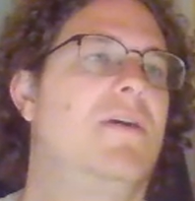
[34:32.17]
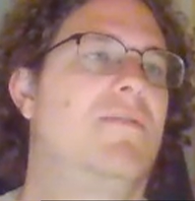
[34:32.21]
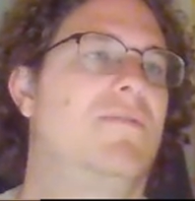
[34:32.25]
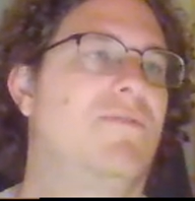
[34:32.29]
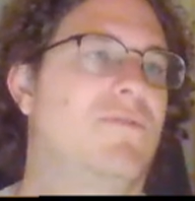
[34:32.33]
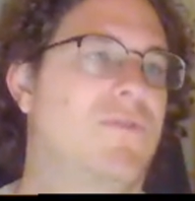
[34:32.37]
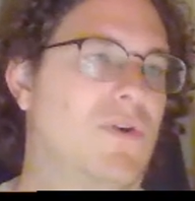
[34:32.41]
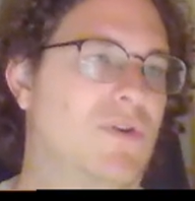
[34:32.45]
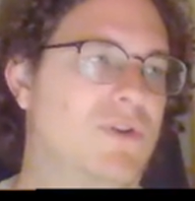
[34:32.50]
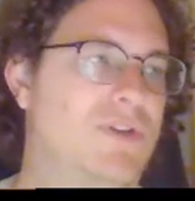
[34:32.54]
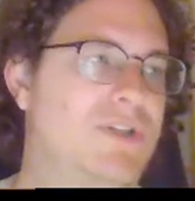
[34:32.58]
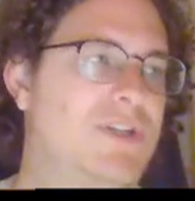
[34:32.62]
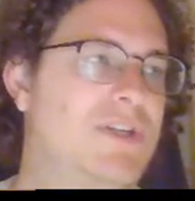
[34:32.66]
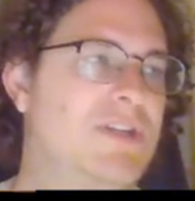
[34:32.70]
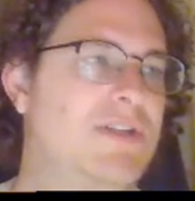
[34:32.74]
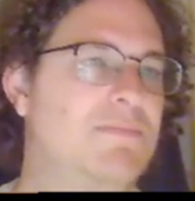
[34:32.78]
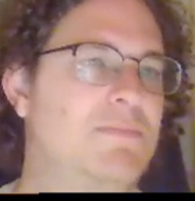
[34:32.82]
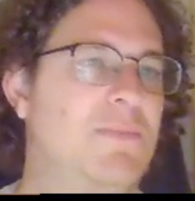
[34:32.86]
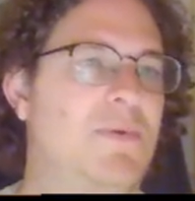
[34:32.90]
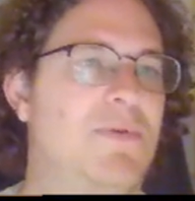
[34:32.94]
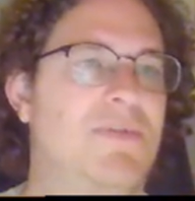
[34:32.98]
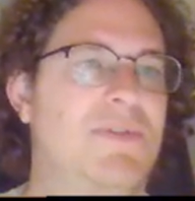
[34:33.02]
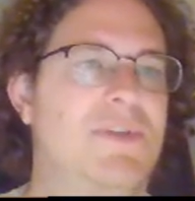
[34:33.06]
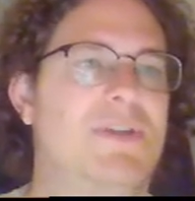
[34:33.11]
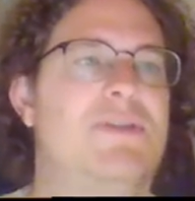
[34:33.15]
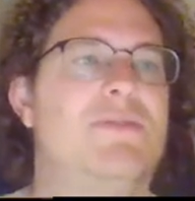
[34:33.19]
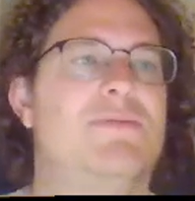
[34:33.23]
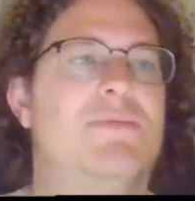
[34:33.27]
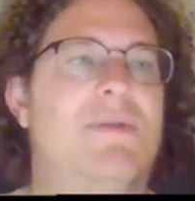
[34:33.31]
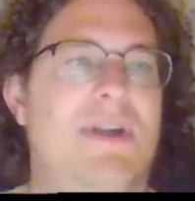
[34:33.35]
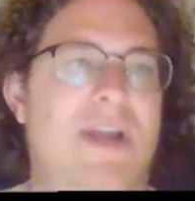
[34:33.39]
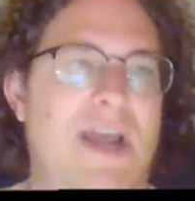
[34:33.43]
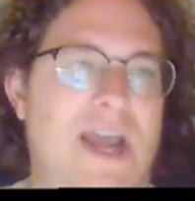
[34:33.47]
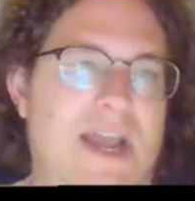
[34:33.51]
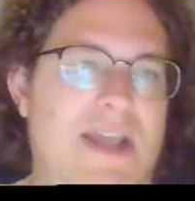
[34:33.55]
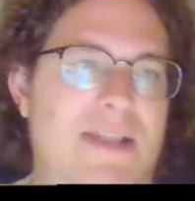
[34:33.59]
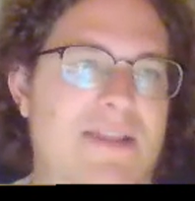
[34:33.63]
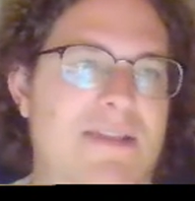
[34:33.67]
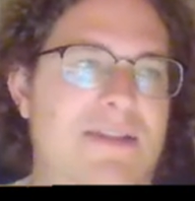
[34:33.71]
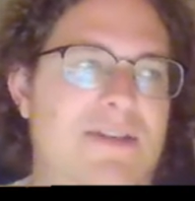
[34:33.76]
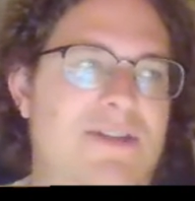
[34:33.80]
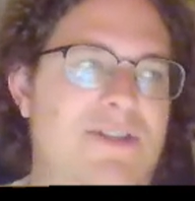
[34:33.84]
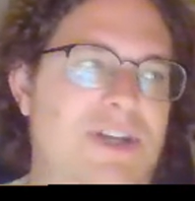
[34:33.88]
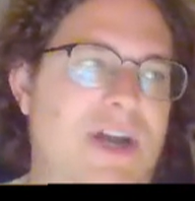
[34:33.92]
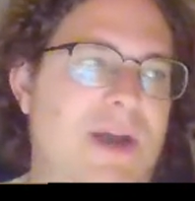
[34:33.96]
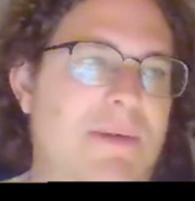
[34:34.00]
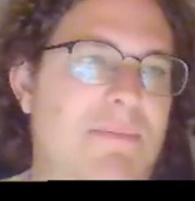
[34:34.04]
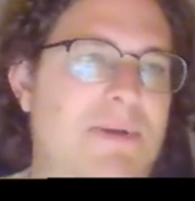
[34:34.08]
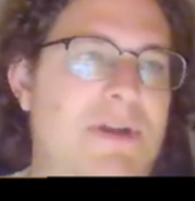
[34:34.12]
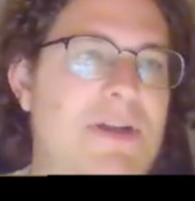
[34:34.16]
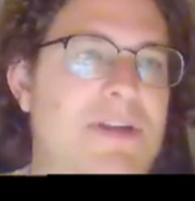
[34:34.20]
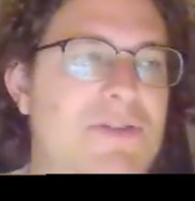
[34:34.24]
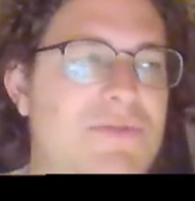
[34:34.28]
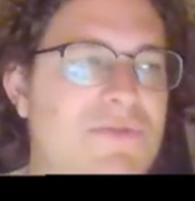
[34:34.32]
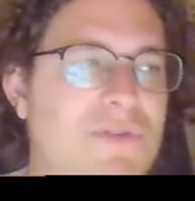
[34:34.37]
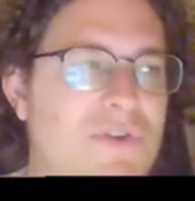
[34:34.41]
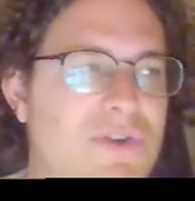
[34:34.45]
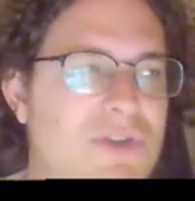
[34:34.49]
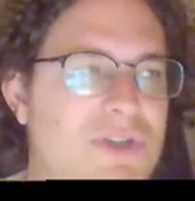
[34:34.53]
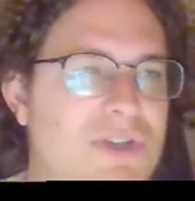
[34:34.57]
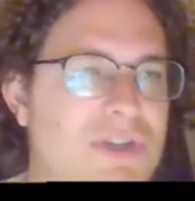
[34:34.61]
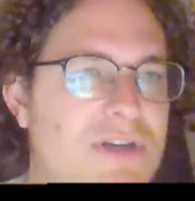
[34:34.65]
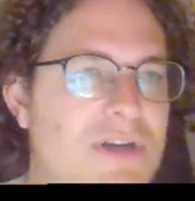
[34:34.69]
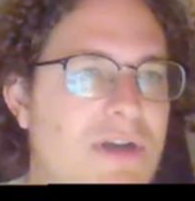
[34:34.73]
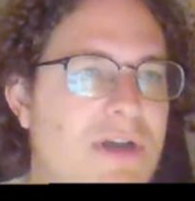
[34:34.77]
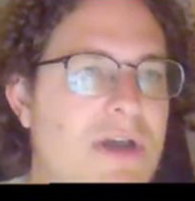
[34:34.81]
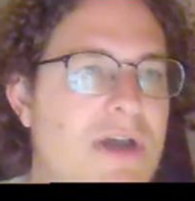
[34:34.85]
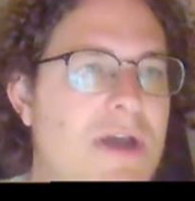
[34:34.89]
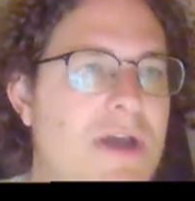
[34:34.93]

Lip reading: versions, both this one and the Japanese version.